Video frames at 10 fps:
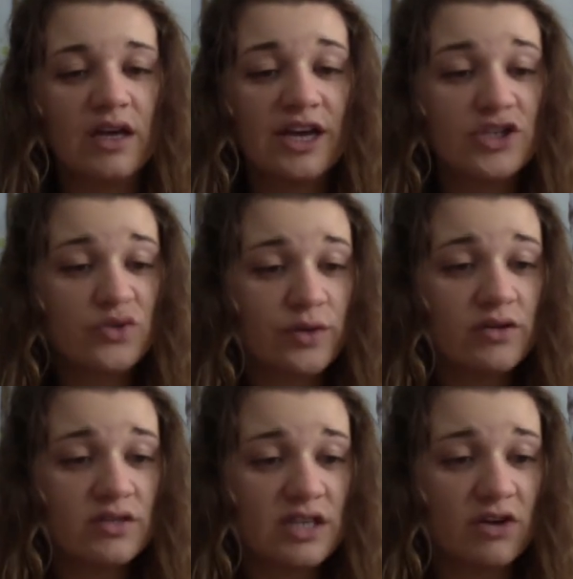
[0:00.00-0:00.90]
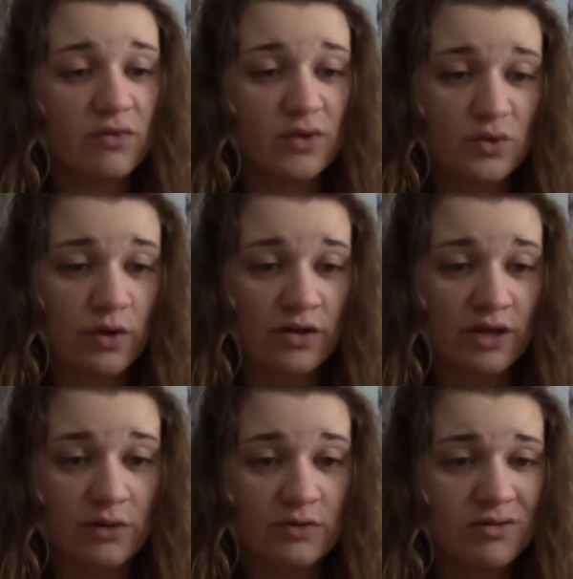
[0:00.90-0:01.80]
His real self was aware that
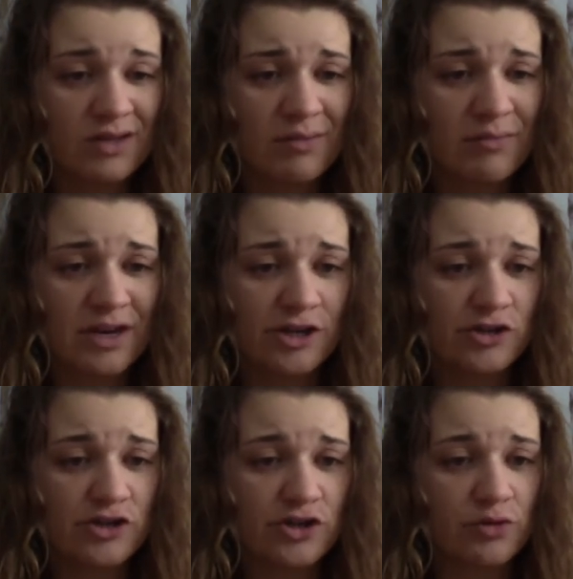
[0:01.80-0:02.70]
it was only a minute or two,